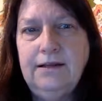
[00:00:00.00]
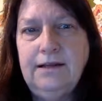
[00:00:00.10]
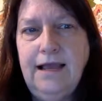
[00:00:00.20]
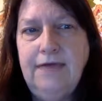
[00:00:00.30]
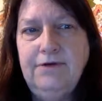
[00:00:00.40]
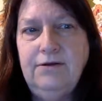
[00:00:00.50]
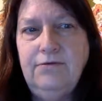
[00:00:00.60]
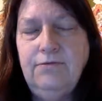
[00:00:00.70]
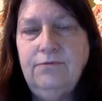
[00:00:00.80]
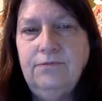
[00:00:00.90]
have
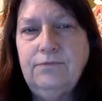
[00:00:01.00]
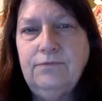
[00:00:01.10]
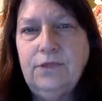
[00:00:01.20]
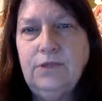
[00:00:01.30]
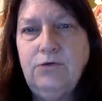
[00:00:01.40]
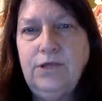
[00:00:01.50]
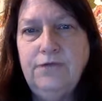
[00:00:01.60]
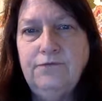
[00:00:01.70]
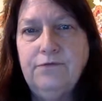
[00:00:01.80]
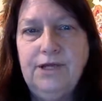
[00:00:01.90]
it load
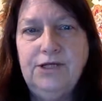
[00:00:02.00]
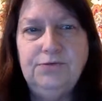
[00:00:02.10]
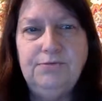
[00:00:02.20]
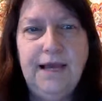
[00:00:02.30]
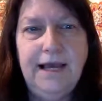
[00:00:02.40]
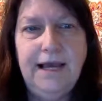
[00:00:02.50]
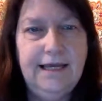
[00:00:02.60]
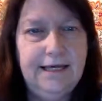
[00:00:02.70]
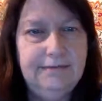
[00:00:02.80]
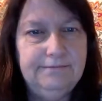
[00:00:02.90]
the information back
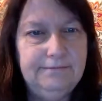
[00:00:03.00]
in.